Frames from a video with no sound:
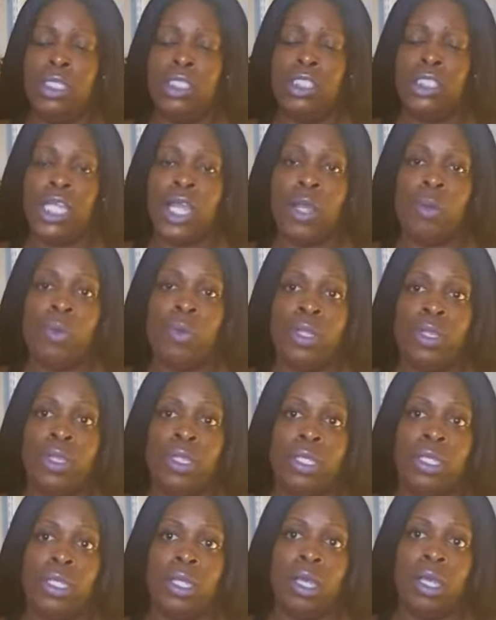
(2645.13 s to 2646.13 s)
share with
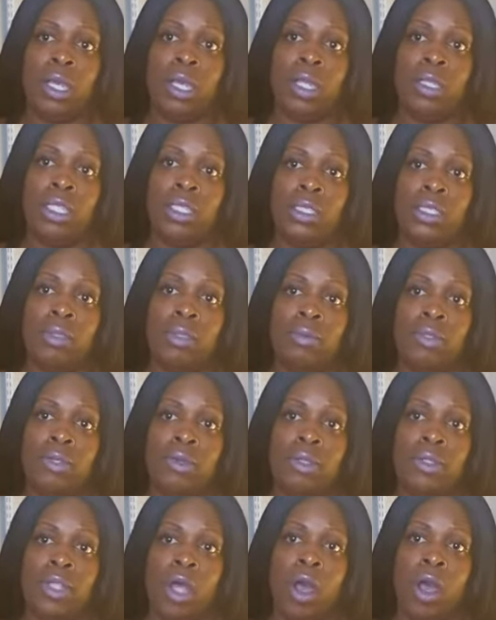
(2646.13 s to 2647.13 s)
the
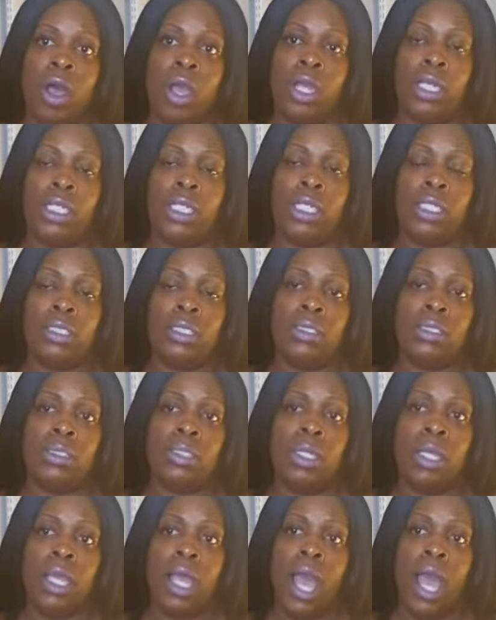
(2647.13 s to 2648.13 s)
audience,
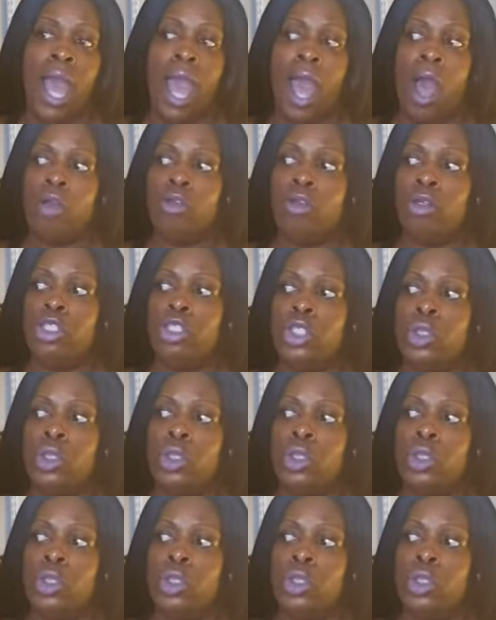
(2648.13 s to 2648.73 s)
how your